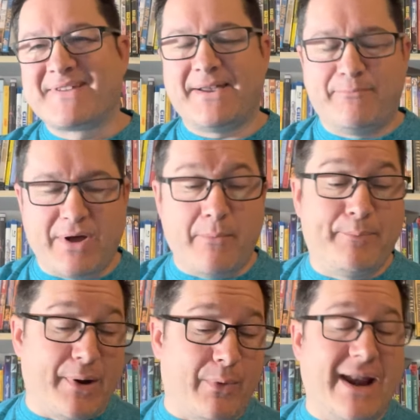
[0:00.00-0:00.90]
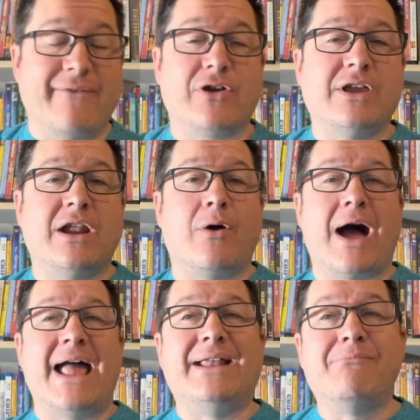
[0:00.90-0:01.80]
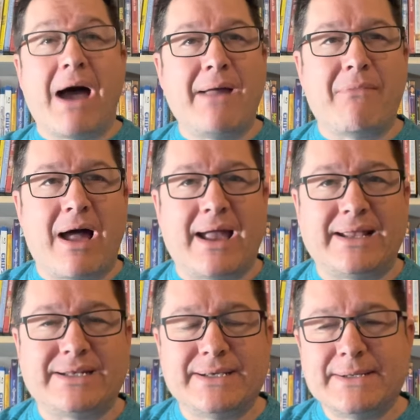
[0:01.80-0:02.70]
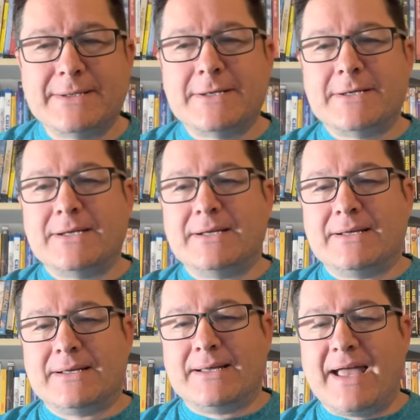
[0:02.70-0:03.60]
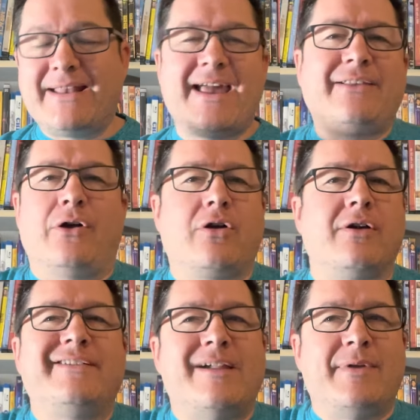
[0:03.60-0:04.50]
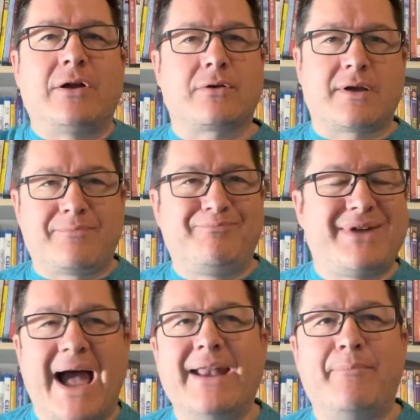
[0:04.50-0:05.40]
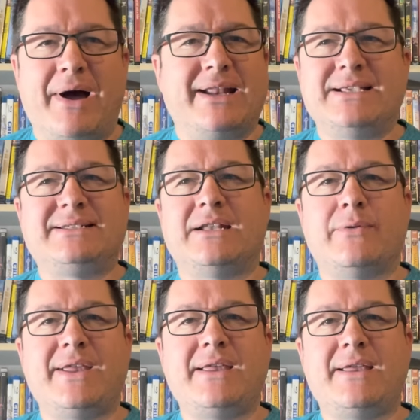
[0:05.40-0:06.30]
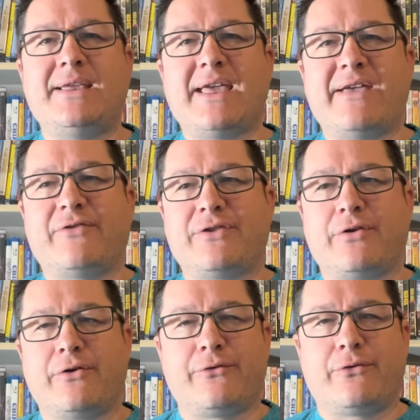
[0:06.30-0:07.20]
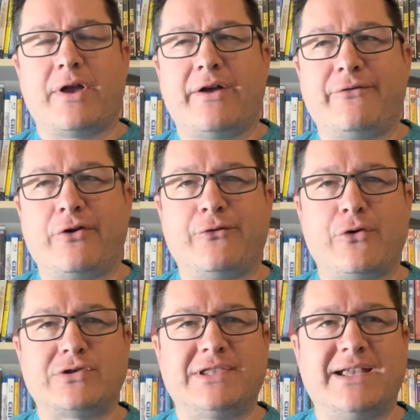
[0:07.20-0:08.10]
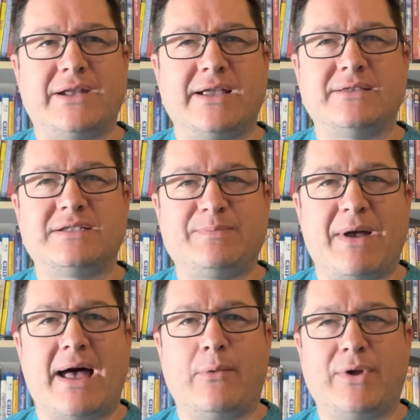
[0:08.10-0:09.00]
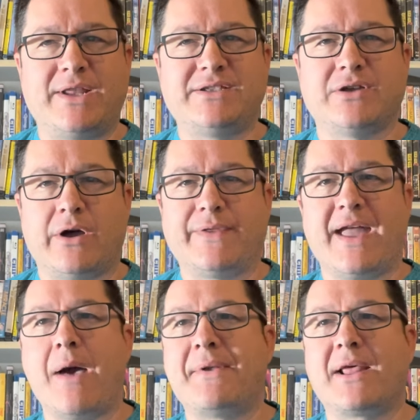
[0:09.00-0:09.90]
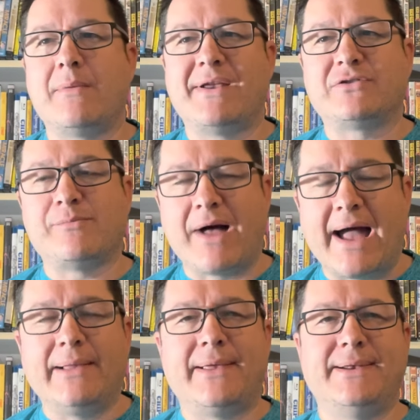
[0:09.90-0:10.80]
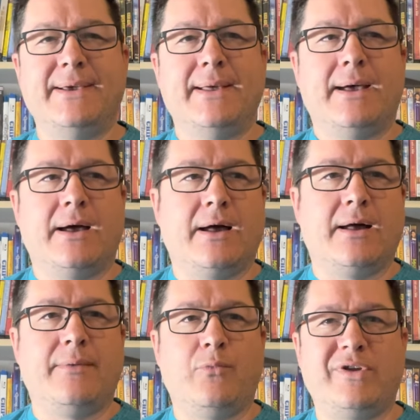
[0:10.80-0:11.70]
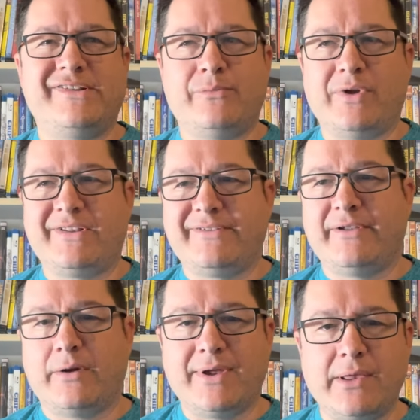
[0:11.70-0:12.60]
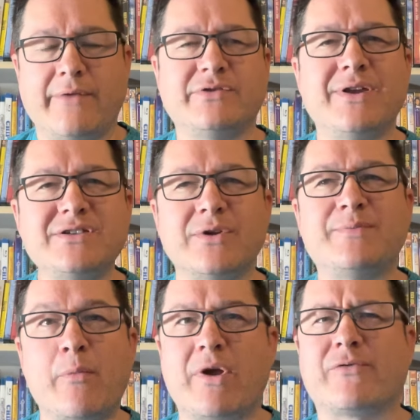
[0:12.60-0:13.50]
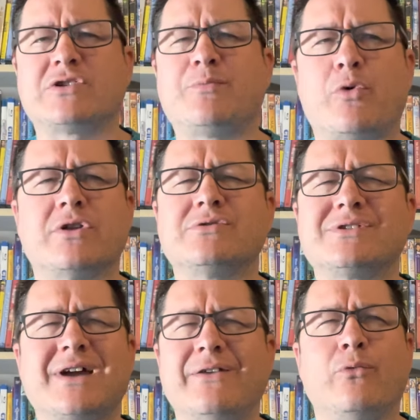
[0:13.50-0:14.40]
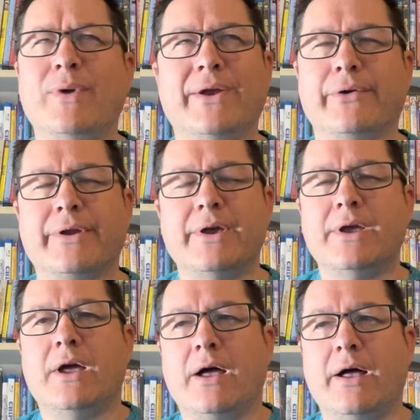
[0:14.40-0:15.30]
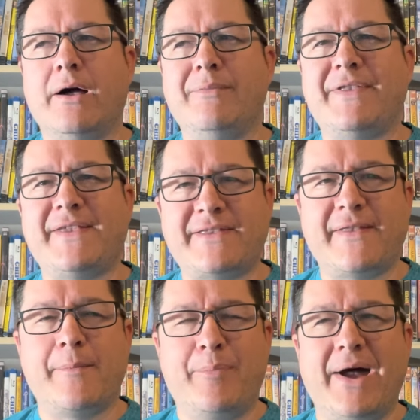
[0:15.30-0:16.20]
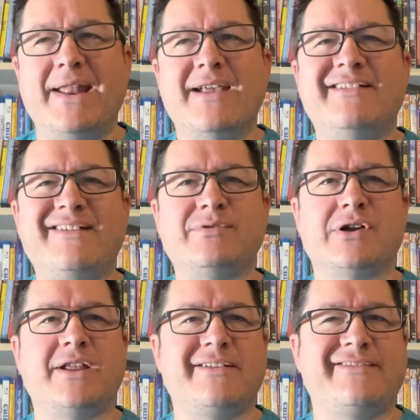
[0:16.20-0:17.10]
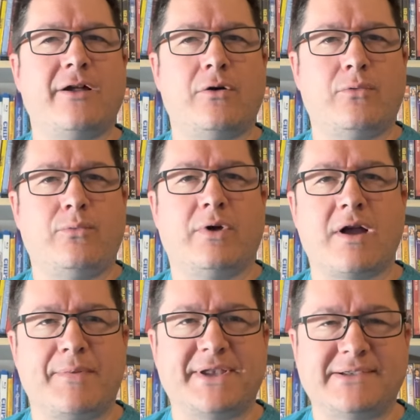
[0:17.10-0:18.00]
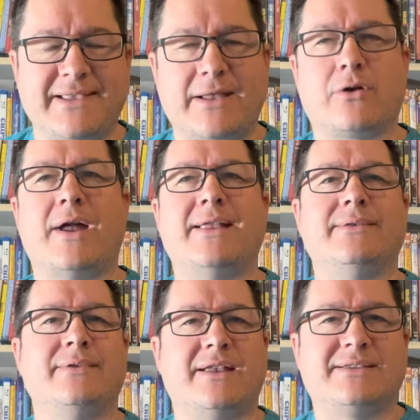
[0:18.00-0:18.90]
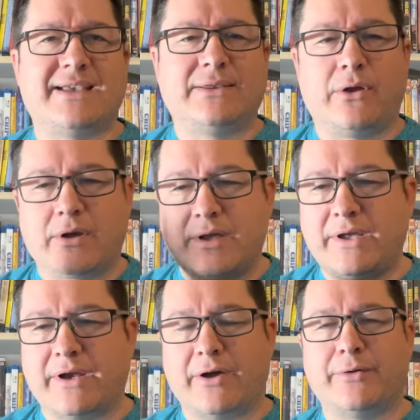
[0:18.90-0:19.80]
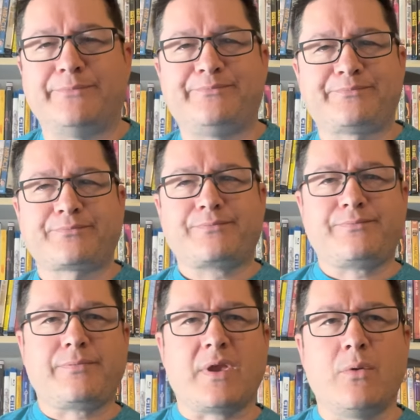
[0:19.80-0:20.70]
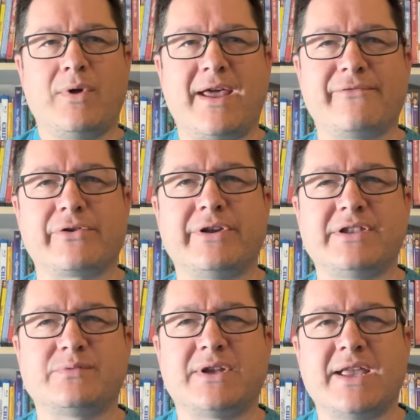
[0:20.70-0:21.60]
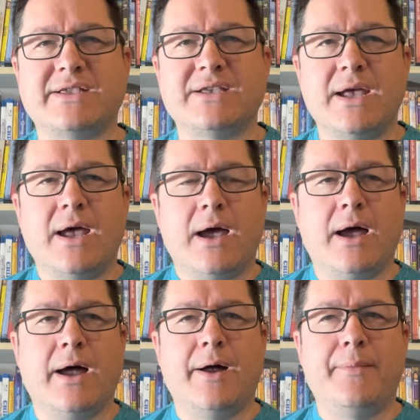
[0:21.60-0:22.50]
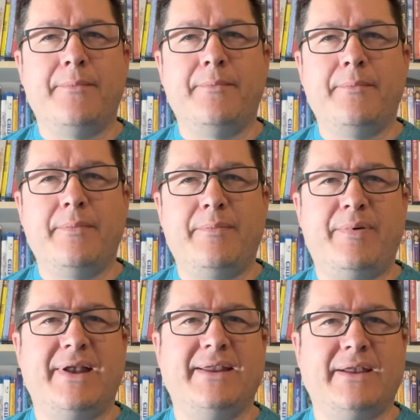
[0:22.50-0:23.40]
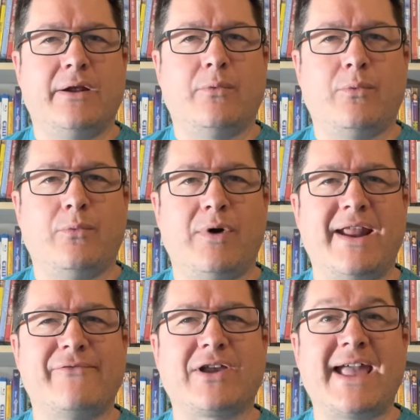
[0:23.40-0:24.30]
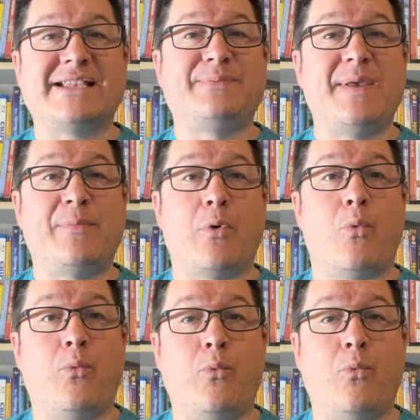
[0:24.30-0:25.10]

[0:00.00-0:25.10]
But but whatever, you know, in my mind, and and look, her and Jimmy are kind of buddies. You know, he he gave her the, her uh, her first late night spot when he saw the Abbott Elementary pilot, um, which which you know he loves. So he's always been one of her supporters. So it's kind of weird um, that they did that. But she was on his show a couple days later and and said, look, you know, whatever it is, what it is. Um, but you know, whatever gets people